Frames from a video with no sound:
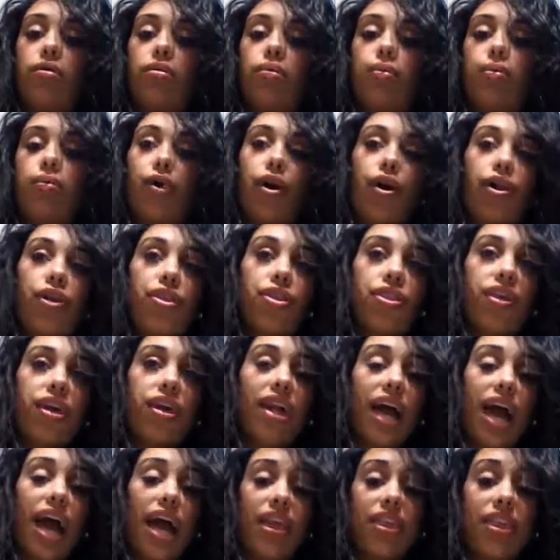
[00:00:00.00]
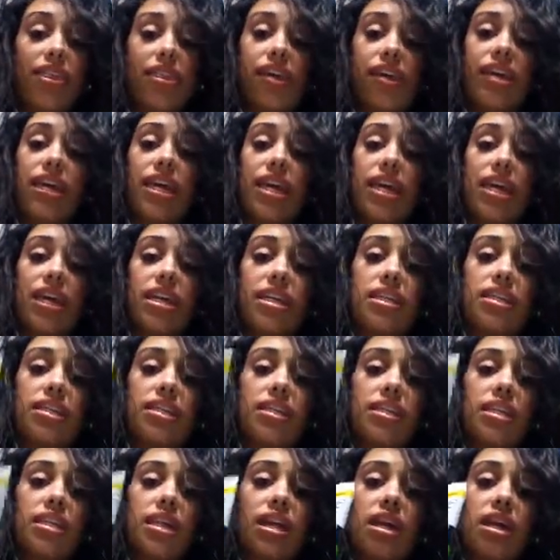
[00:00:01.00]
worth it? I think it is,